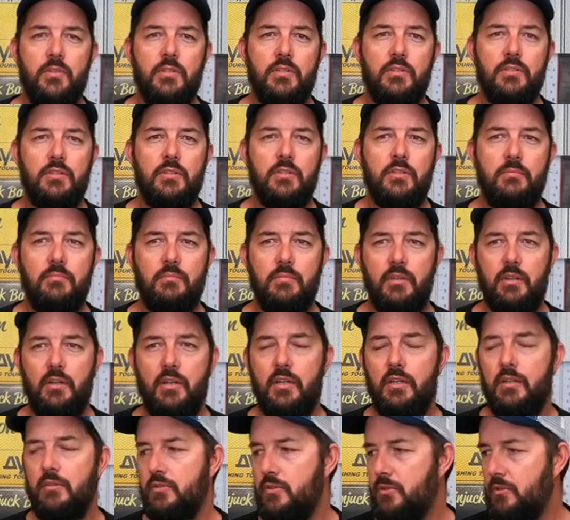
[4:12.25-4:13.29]
just to, I
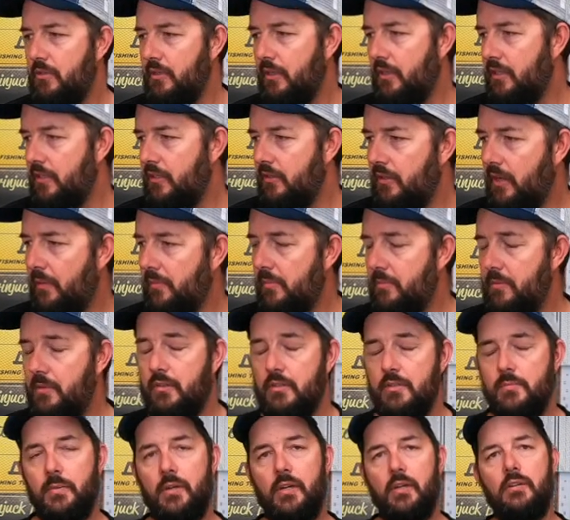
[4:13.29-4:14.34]
don't know, try and clear it up a bit,
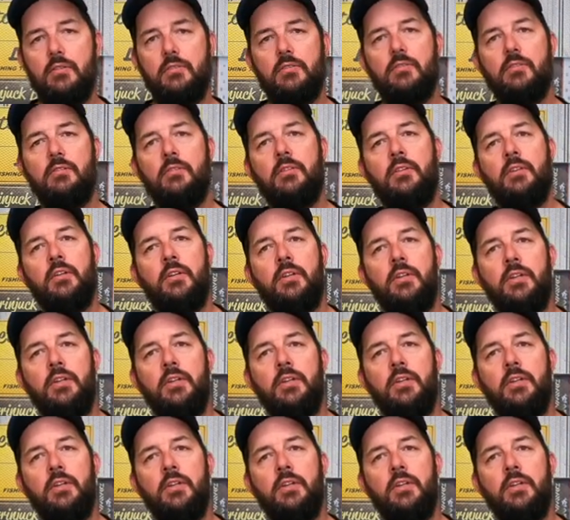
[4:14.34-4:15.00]
I suppose, and